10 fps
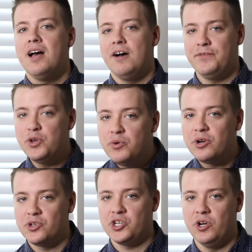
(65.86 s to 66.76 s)
A few
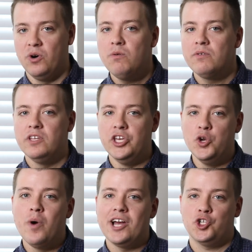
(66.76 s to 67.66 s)
years ago, the
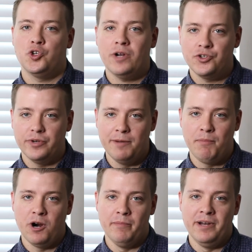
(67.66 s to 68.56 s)
U.S. Treasury
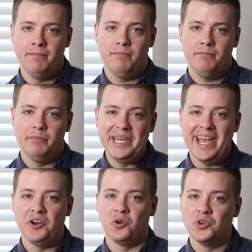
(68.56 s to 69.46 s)
Department
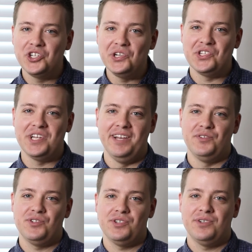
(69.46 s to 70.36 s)
began urging
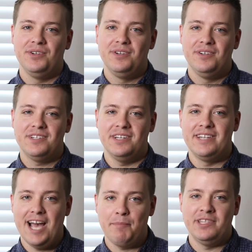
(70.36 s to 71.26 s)
states to
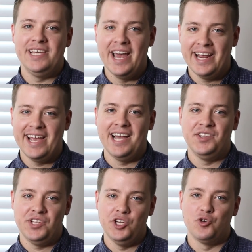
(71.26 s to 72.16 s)
adapt the
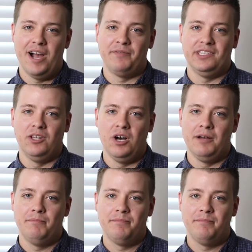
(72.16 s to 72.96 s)
NAIC drafted law.